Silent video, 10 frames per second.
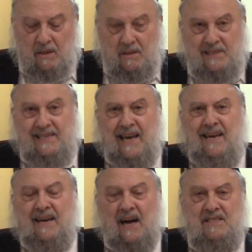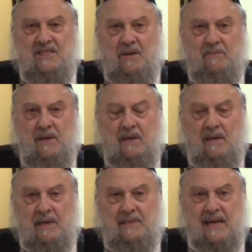The second concept
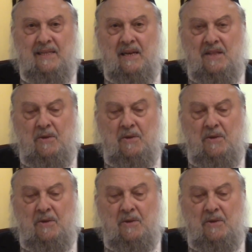is that